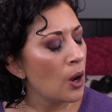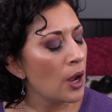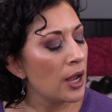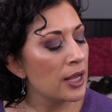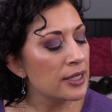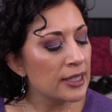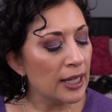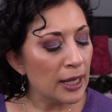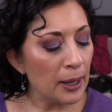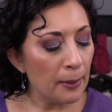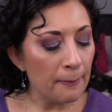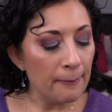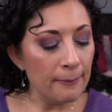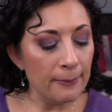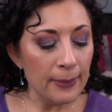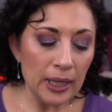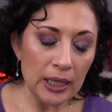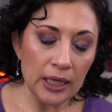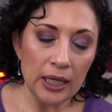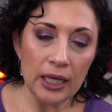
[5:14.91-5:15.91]
Is that a
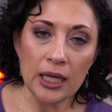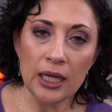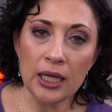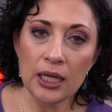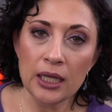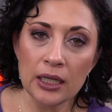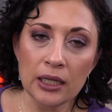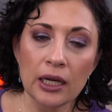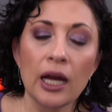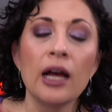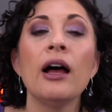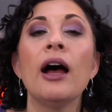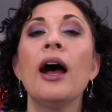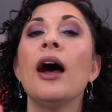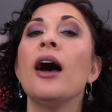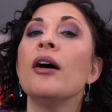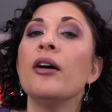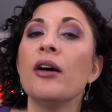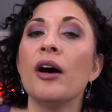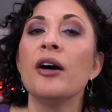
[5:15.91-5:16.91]
mini? I'll,
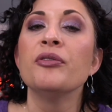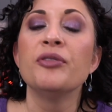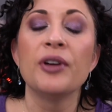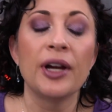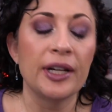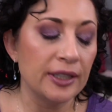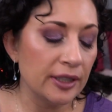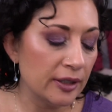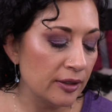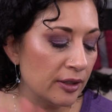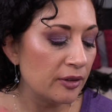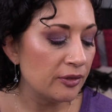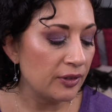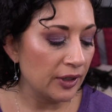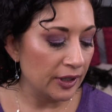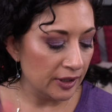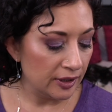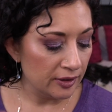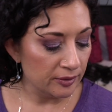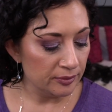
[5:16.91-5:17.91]
I'll, I'll find it. I'll
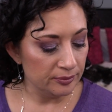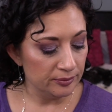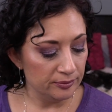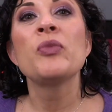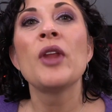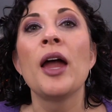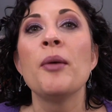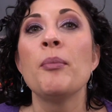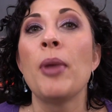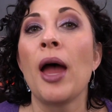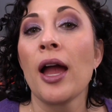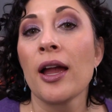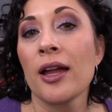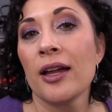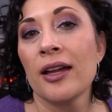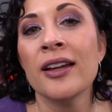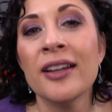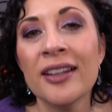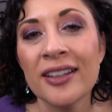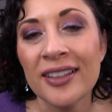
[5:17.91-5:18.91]
find it. I'm back.